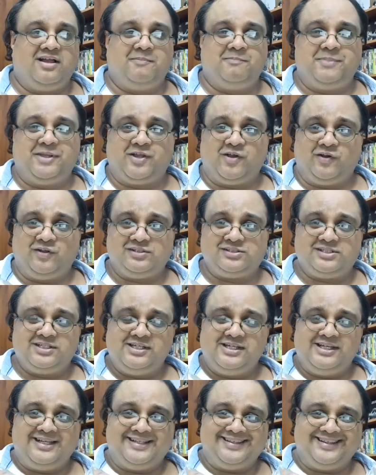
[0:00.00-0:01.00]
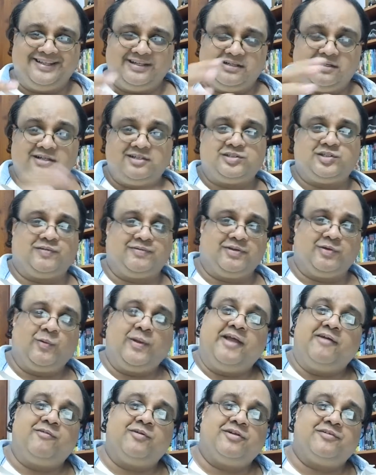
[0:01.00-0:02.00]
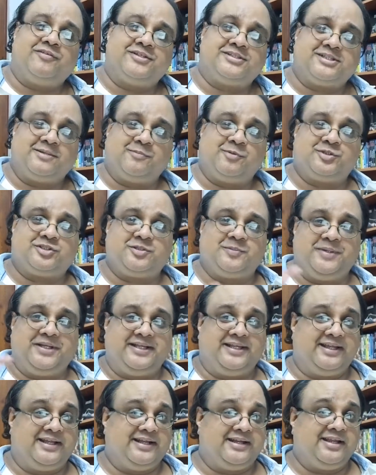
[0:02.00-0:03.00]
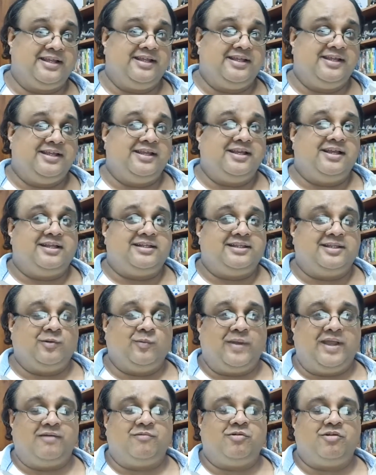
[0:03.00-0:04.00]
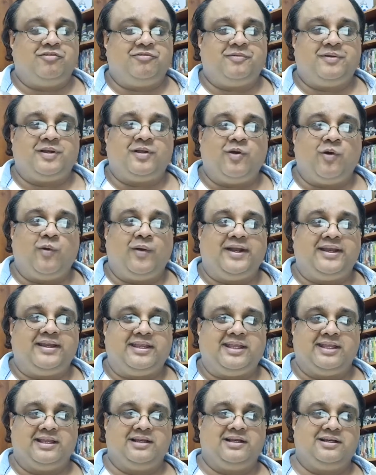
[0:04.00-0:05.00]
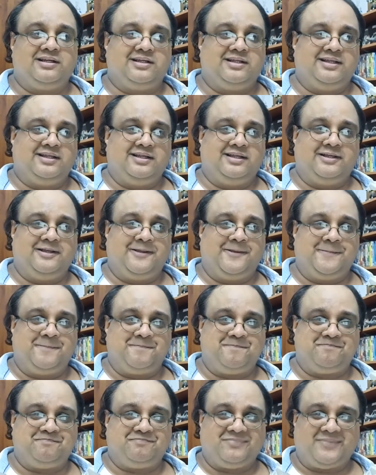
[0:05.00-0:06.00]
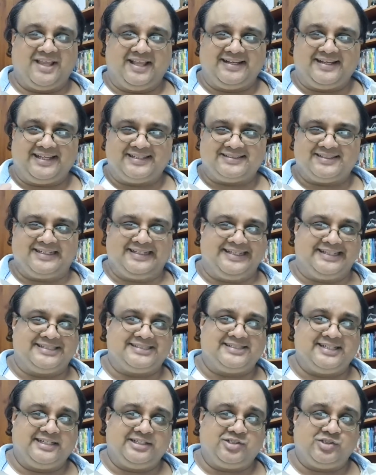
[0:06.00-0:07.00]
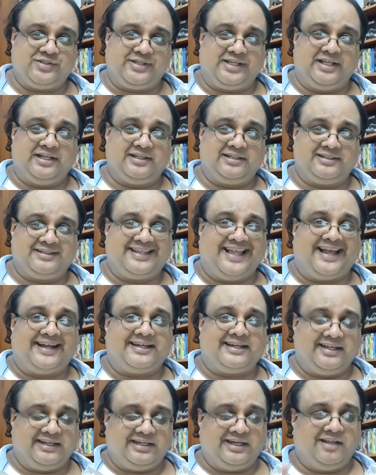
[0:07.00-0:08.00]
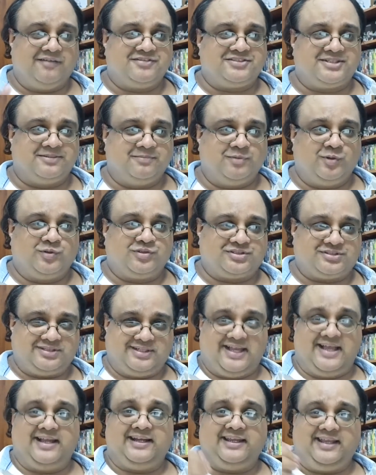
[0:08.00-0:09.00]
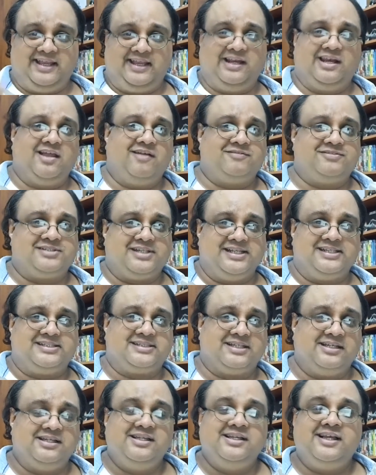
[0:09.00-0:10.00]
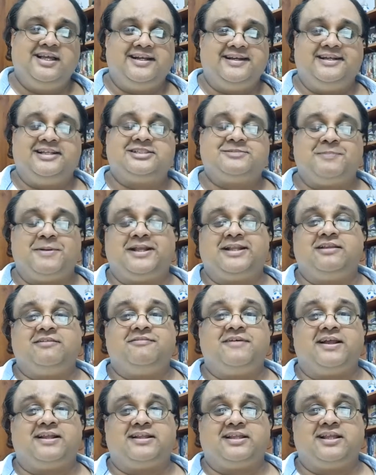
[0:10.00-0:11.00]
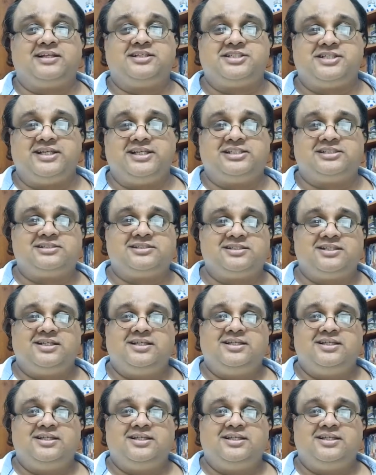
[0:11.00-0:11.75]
because the curse of the werewolf is supposed to be that the werewolf will go and kill, it has an instinct to kill that it loves the most, and he loves Lisa. Despite the fact that she's